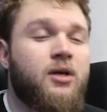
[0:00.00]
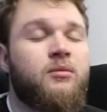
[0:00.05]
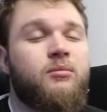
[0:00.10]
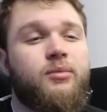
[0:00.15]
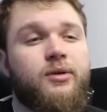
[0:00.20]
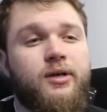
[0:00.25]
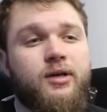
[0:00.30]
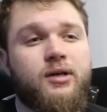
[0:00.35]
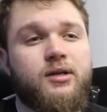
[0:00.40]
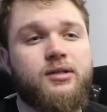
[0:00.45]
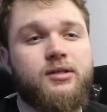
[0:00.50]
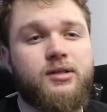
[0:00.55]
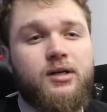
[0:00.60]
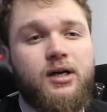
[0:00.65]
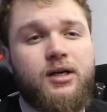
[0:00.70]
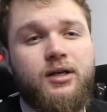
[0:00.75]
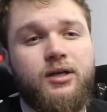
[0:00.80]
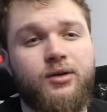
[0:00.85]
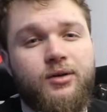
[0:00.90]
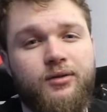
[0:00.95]
because
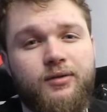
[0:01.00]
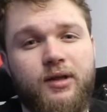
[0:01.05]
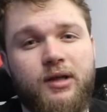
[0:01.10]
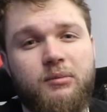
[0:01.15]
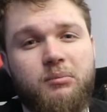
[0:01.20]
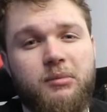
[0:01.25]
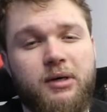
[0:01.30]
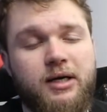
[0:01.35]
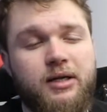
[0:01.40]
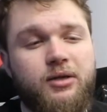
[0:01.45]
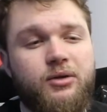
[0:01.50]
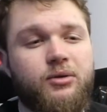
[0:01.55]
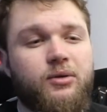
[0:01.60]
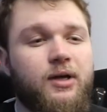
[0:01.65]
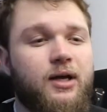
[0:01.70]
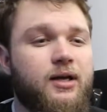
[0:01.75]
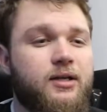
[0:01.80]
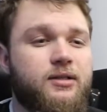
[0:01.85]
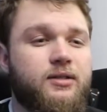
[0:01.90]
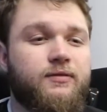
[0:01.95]
I know that Michael
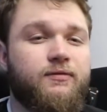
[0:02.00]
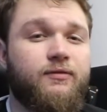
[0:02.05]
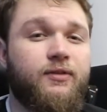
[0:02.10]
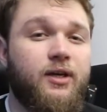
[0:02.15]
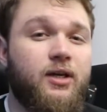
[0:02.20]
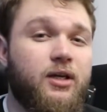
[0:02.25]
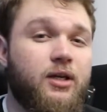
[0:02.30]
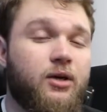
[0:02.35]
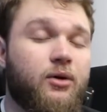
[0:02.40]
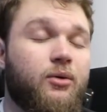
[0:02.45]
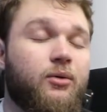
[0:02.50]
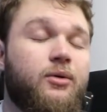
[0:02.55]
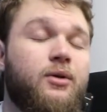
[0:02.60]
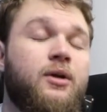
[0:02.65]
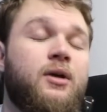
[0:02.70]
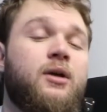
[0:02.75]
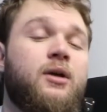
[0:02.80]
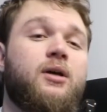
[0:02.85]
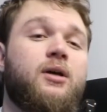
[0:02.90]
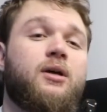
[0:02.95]
has a video
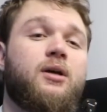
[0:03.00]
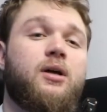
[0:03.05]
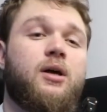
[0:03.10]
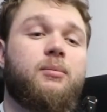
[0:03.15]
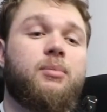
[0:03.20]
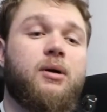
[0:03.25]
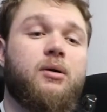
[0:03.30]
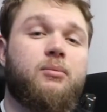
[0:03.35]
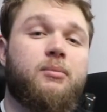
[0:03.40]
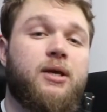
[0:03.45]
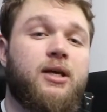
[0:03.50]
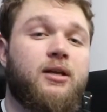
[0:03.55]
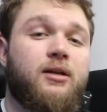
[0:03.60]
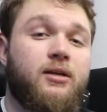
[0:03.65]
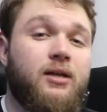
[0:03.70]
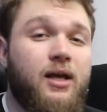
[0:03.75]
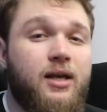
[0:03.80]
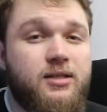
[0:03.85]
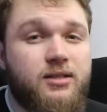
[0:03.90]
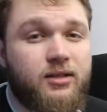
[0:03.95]
about making
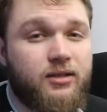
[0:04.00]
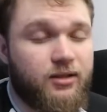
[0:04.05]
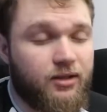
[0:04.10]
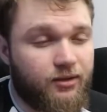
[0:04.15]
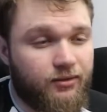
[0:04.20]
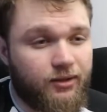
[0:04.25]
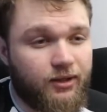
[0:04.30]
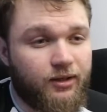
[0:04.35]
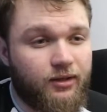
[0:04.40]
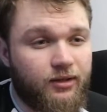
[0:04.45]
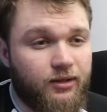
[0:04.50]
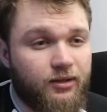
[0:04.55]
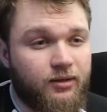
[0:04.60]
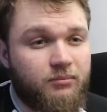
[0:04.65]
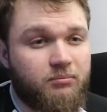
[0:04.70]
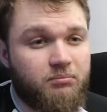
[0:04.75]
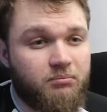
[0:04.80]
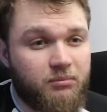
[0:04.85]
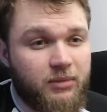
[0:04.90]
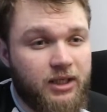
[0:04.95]
a laser turret,
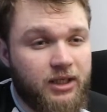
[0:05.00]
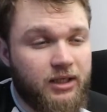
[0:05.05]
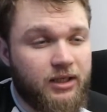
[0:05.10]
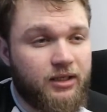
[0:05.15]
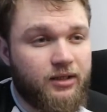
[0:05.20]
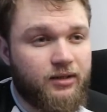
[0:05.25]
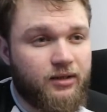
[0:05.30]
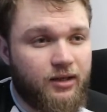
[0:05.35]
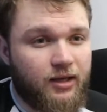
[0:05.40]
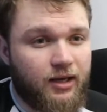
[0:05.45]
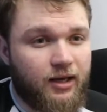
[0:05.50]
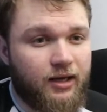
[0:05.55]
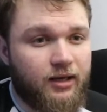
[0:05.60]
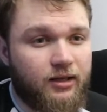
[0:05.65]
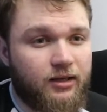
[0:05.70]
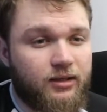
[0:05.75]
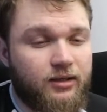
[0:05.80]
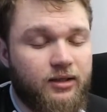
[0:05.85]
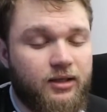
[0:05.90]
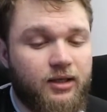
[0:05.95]
meaning that
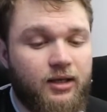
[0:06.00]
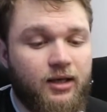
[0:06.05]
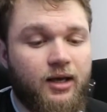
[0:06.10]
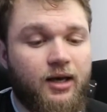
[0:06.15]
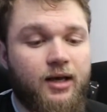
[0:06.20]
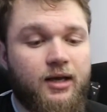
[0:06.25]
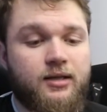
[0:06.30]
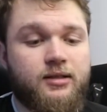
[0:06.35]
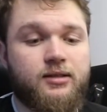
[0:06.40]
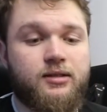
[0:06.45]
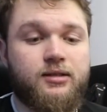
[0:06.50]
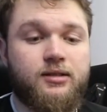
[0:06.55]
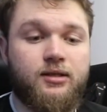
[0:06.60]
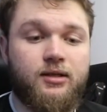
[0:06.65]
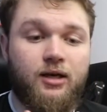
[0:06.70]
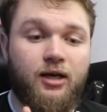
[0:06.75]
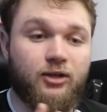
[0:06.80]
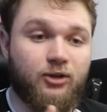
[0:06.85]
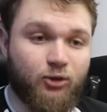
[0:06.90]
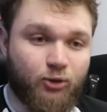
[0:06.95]
he has
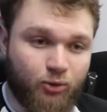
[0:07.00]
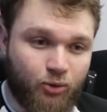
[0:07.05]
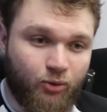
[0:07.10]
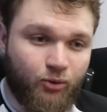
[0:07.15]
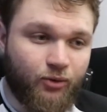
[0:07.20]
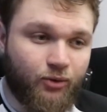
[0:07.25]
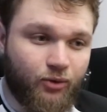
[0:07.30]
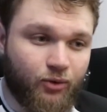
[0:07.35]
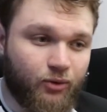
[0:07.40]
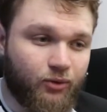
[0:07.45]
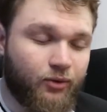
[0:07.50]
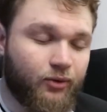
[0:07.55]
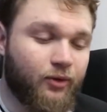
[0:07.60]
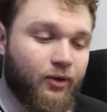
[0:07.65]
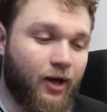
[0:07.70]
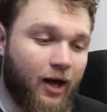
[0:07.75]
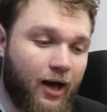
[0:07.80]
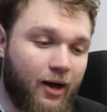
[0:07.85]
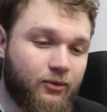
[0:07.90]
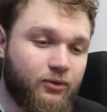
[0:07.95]
a tutorial on
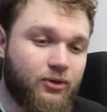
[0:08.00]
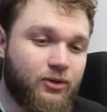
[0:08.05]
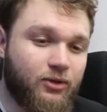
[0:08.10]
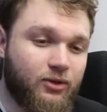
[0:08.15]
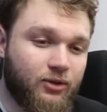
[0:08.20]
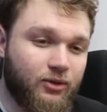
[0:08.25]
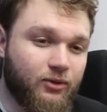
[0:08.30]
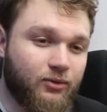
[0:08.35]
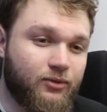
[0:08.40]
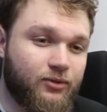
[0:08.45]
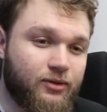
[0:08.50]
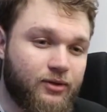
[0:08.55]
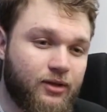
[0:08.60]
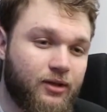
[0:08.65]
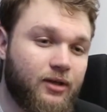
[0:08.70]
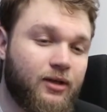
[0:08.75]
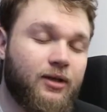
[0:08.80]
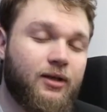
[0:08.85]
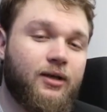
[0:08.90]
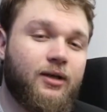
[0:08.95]
how to use
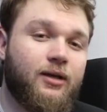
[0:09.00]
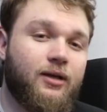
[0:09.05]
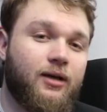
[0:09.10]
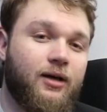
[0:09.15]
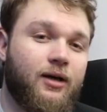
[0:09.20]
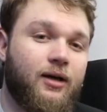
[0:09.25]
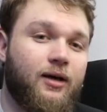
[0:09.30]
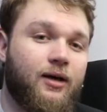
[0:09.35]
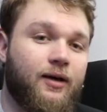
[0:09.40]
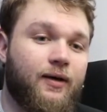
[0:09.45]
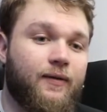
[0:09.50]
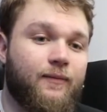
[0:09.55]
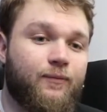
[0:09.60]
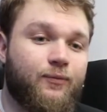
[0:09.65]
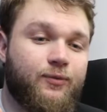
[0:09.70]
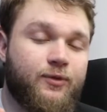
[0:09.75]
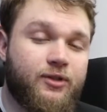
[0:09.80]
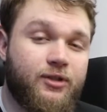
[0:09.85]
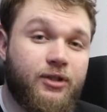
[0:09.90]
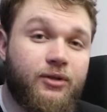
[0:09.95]

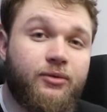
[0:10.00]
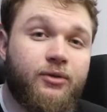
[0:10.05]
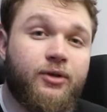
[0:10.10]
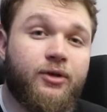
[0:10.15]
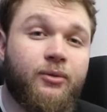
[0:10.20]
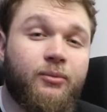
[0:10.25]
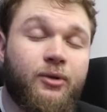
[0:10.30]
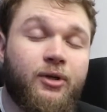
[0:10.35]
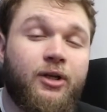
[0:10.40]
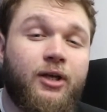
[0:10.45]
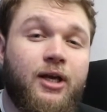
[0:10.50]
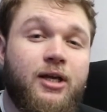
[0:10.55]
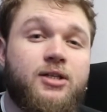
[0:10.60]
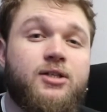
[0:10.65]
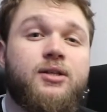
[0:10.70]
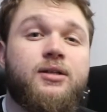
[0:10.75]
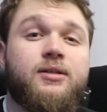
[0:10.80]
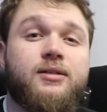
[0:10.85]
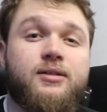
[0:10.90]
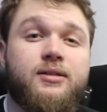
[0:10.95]
serial
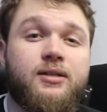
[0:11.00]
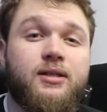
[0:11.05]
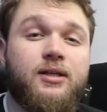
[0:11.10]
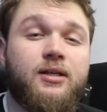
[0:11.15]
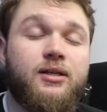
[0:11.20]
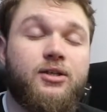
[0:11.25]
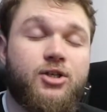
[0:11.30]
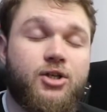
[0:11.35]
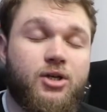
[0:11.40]
communication in C#.